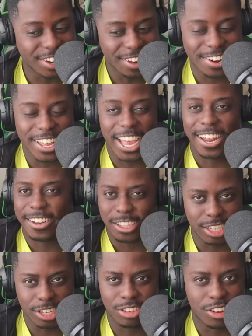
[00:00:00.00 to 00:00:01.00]
Indian League, and I
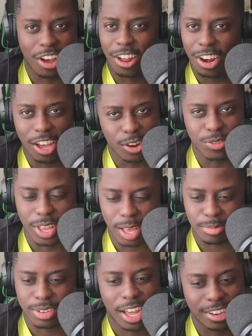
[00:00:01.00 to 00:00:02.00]
did not saw a lot of games.